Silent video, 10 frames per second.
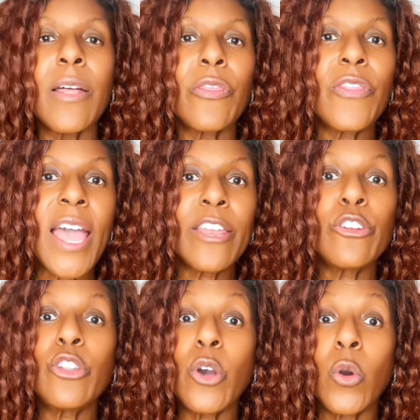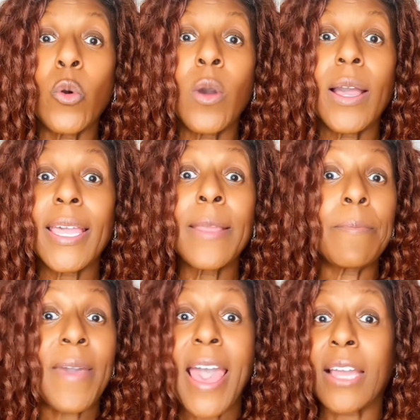that no
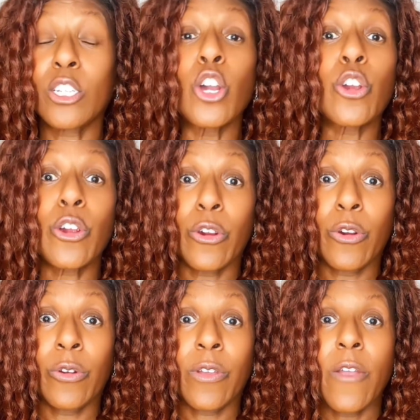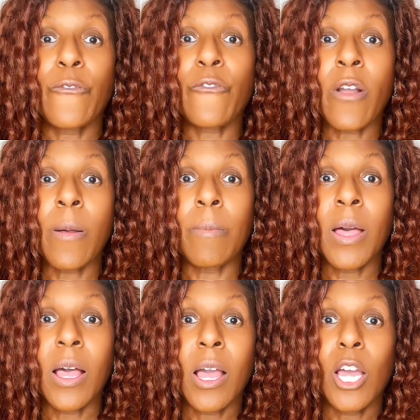impact occurred from
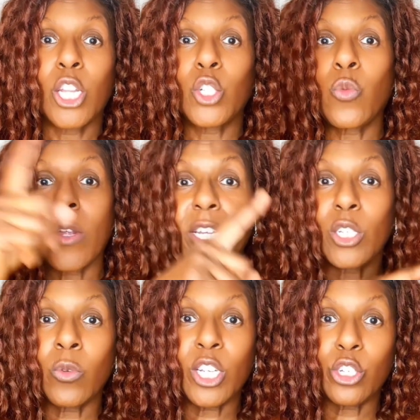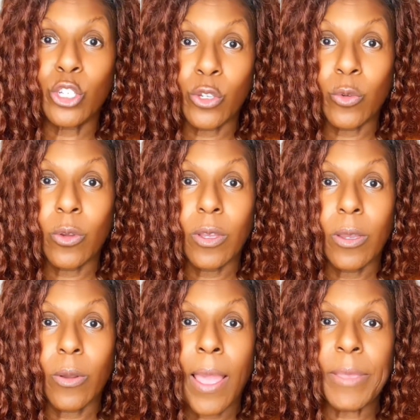2022.
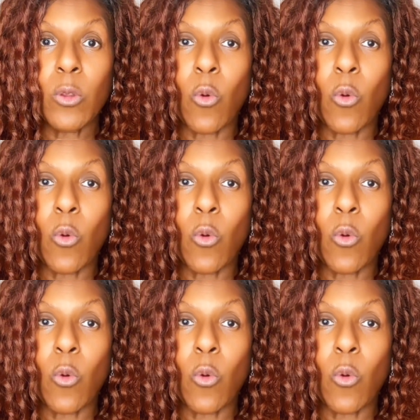I mean,